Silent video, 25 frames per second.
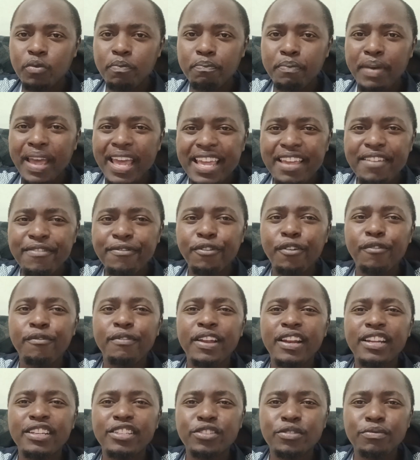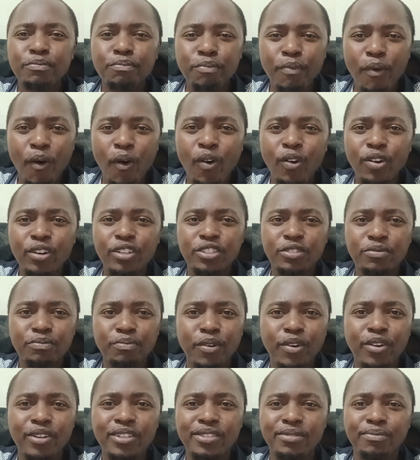pay for very
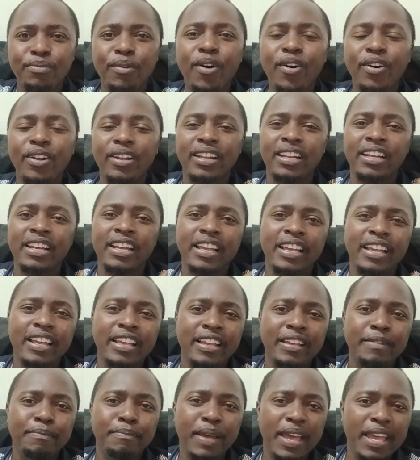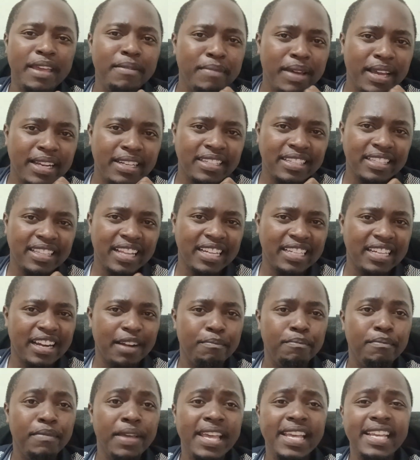small payments that are
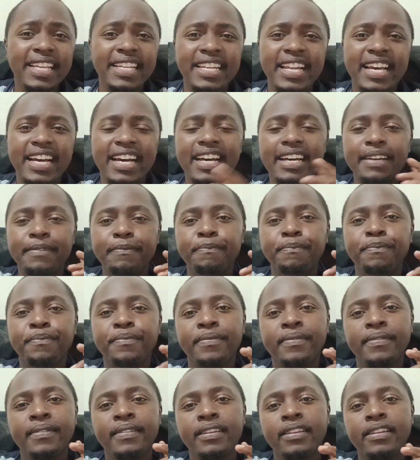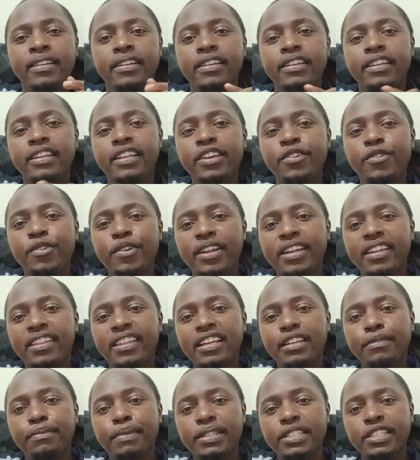made during
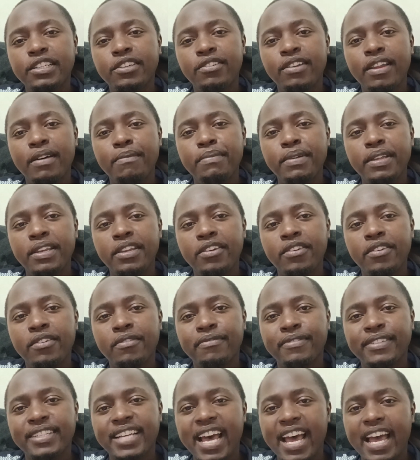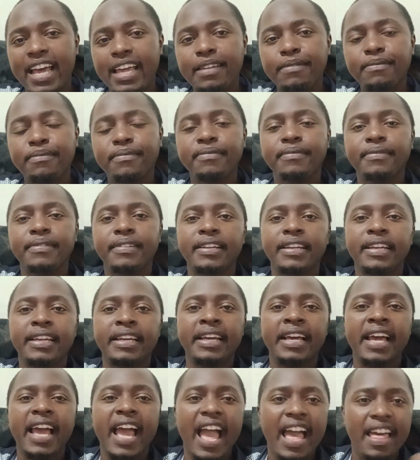that particular period of time,
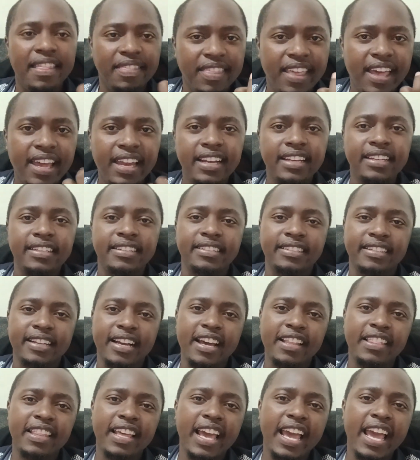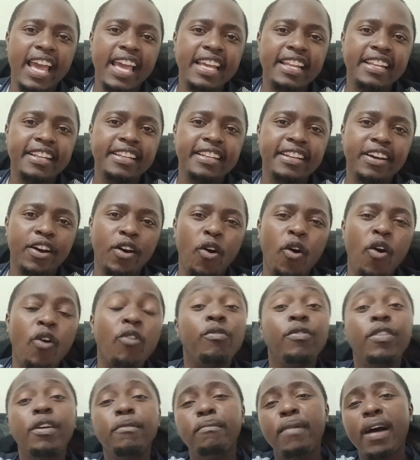and then at the end
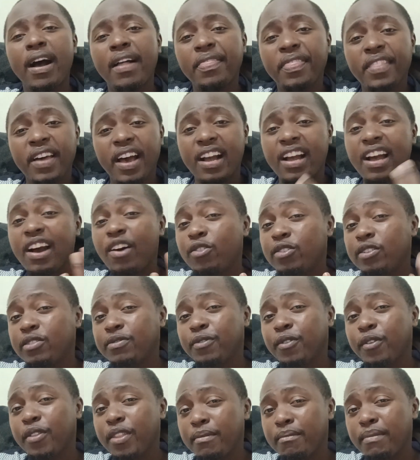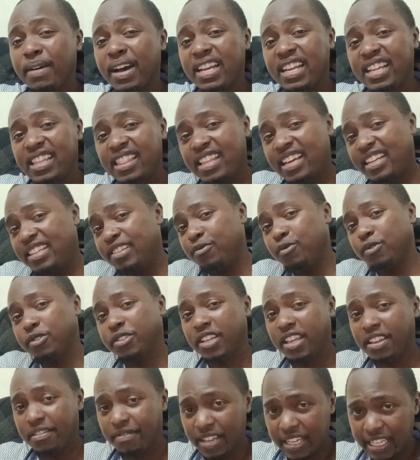of the month account for the money that he was
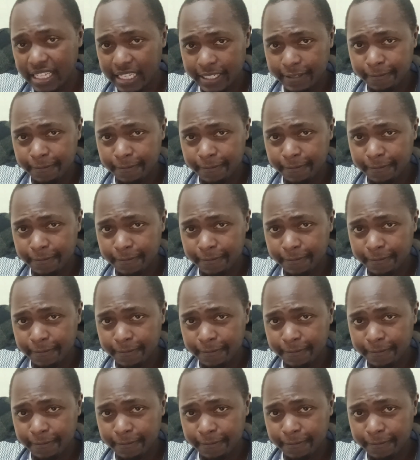given.